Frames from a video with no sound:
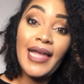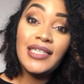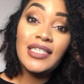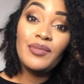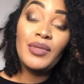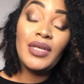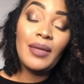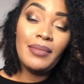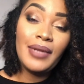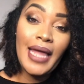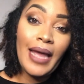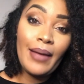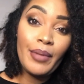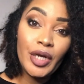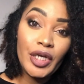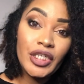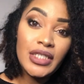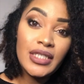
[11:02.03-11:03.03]
to be a Black
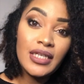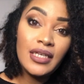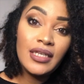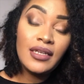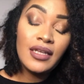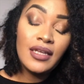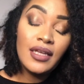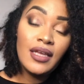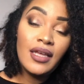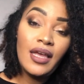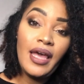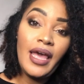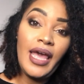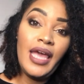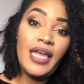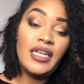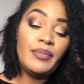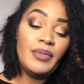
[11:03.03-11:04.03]
person
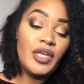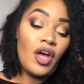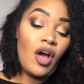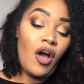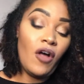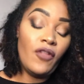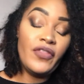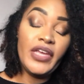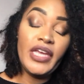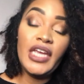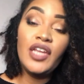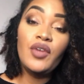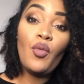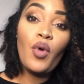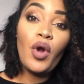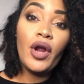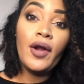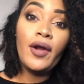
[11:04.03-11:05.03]
and to be called the
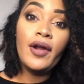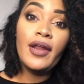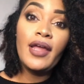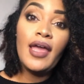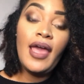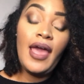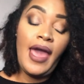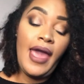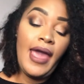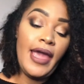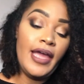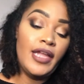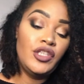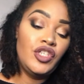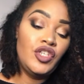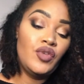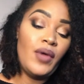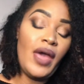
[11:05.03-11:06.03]
N-word,
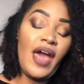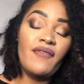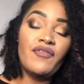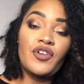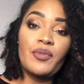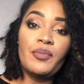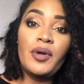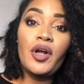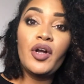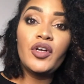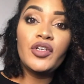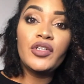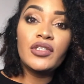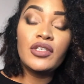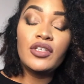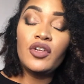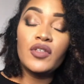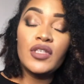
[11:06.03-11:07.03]
and to have your purse,
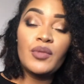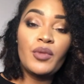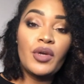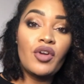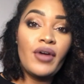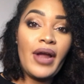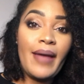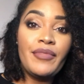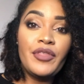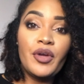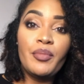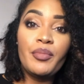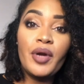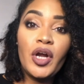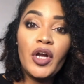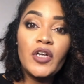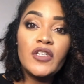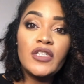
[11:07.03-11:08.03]
you know, someone grab their
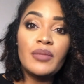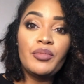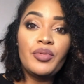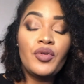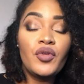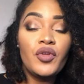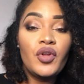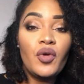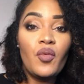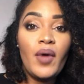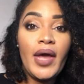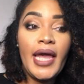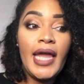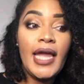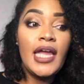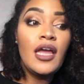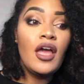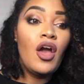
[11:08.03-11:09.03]
purse and pull it
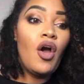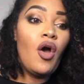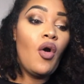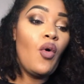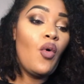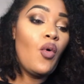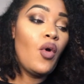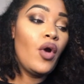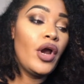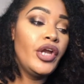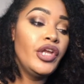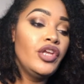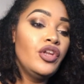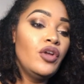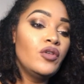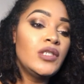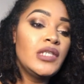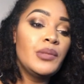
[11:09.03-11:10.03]
away, or, you
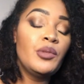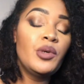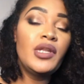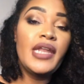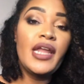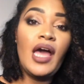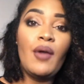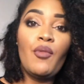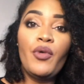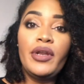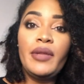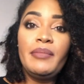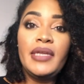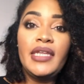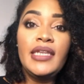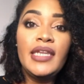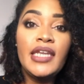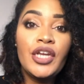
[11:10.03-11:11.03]
know, someone not want to
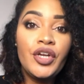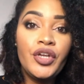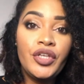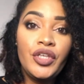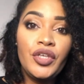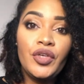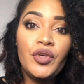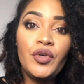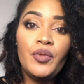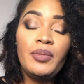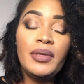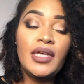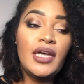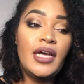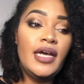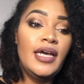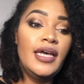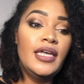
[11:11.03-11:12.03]
be near you
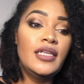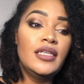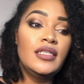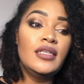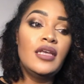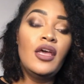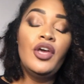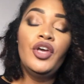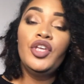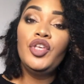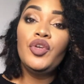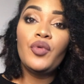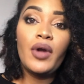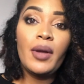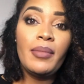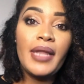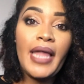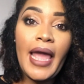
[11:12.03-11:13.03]
because
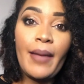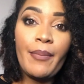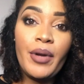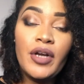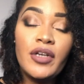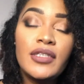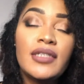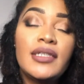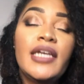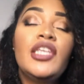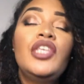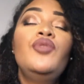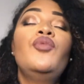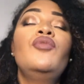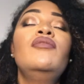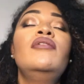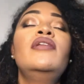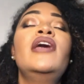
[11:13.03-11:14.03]
you're a Black person. Like, you
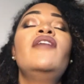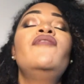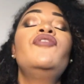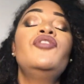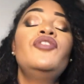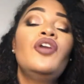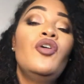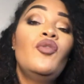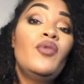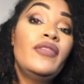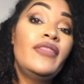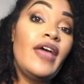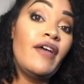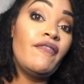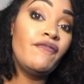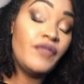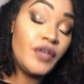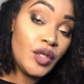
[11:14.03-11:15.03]
will never know what
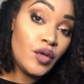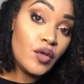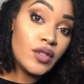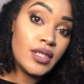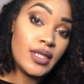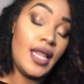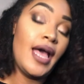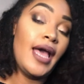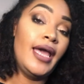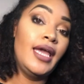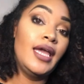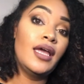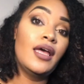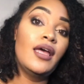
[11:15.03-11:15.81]
that feels like